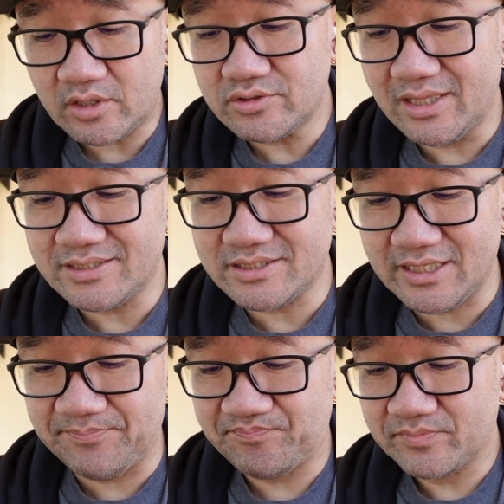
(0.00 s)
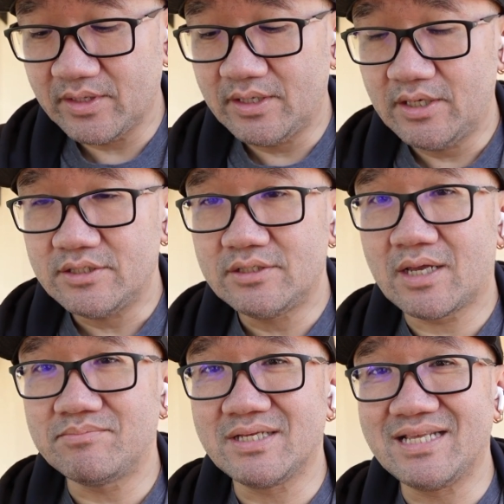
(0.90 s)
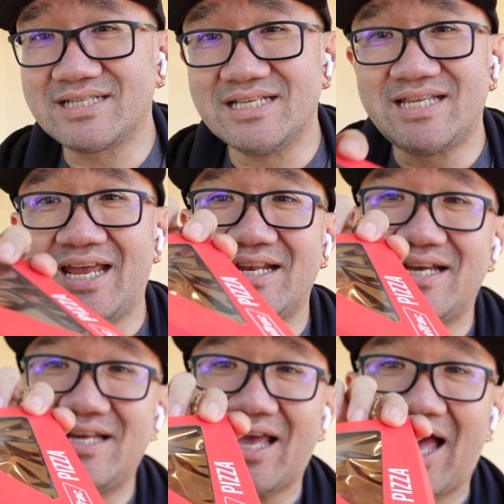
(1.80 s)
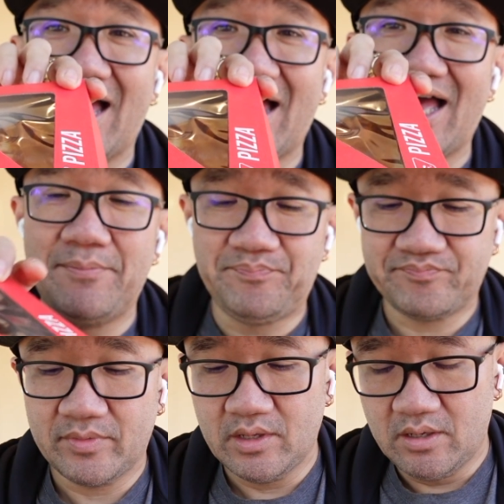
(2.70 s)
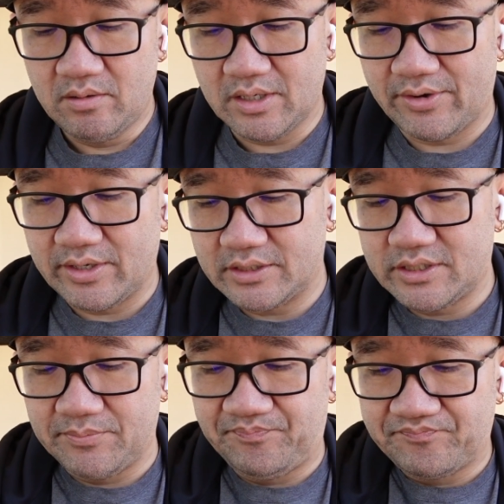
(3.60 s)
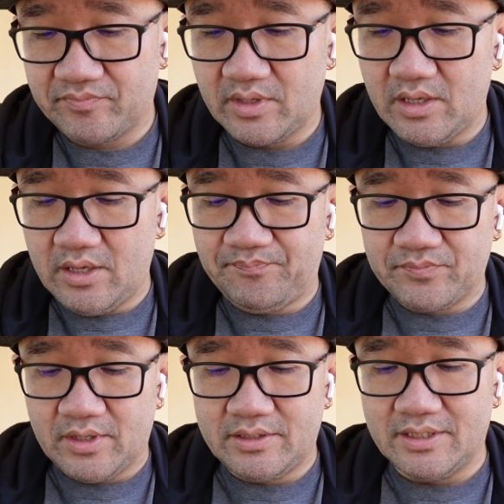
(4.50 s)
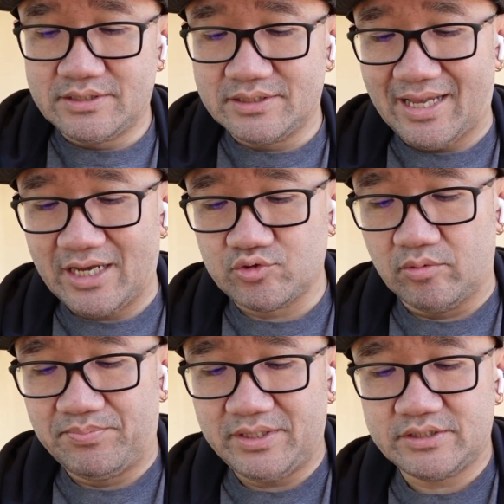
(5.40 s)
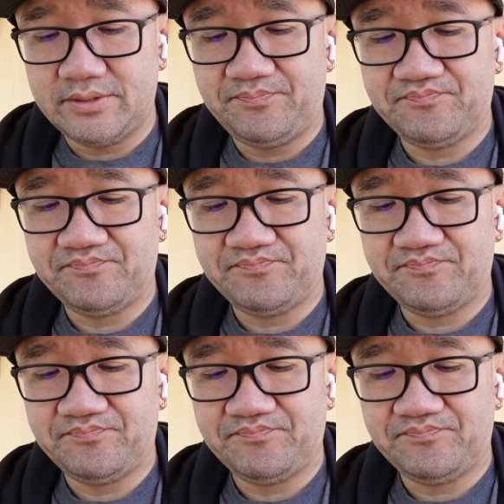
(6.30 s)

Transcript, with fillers: So let's just see. It comes in this container. Haha. All right, let's see. This is the actual pizza.